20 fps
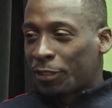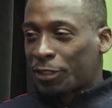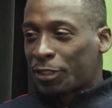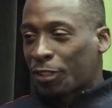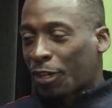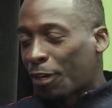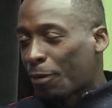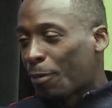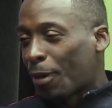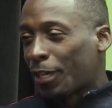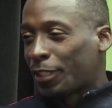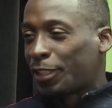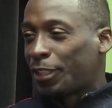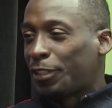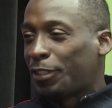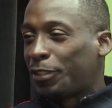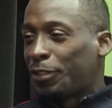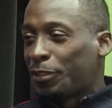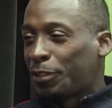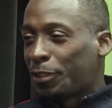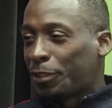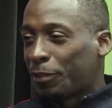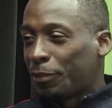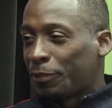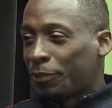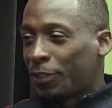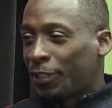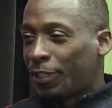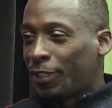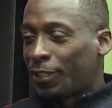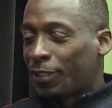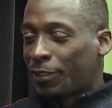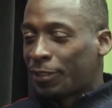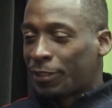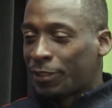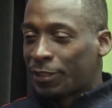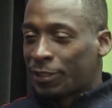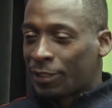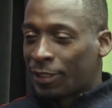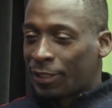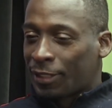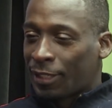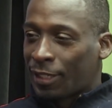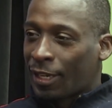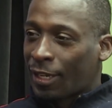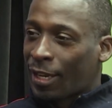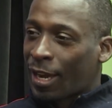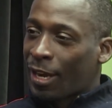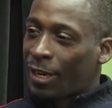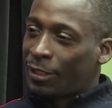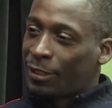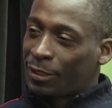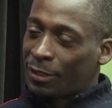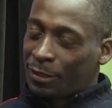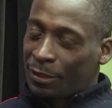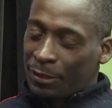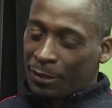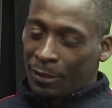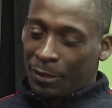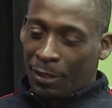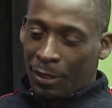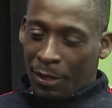started watching YouTube videos, and then I got into